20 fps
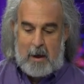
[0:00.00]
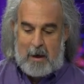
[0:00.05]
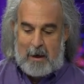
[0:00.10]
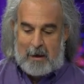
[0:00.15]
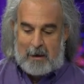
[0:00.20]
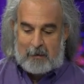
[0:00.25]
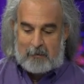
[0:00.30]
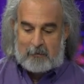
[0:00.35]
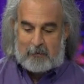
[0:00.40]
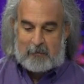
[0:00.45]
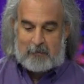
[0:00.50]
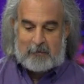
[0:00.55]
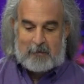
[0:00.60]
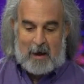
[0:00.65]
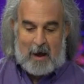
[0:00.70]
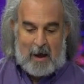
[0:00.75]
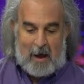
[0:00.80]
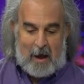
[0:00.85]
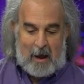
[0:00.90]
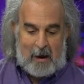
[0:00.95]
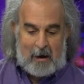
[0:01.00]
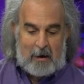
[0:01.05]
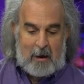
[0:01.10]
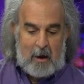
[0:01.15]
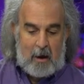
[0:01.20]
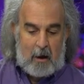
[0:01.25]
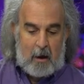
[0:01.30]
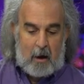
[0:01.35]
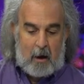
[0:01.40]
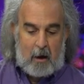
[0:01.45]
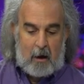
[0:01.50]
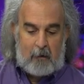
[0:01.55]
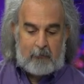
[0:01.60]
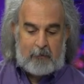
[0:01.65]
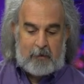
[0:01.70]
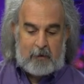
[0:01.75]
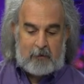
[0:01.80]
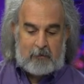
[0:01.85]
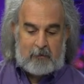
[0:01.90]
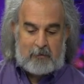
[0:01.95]
inside of
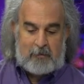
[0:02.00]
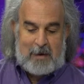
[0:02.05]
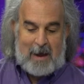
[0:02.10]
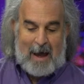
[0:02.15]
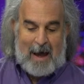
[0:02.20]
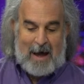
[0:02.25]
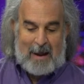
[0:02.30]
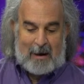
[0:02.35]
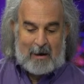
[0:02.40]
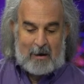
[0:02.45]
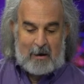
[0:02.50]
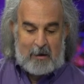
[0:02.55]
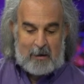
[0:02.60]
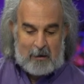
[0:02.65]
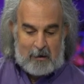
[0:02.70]
this data